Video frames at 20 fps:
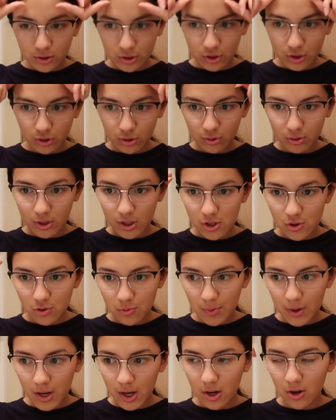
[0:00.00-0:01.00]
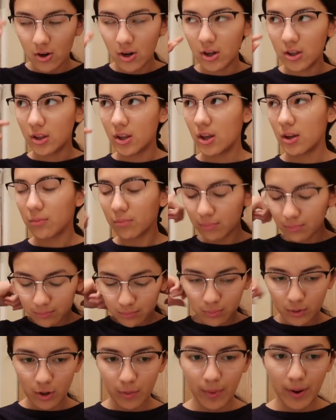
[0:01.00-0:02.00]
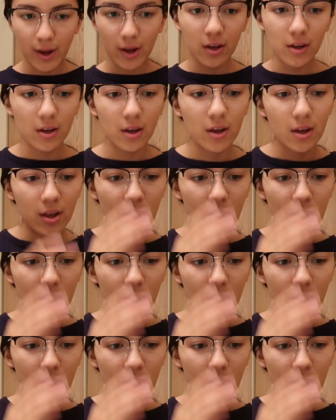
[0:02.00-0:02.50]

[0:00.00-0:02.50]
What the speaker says: do this with my hair and like put it back.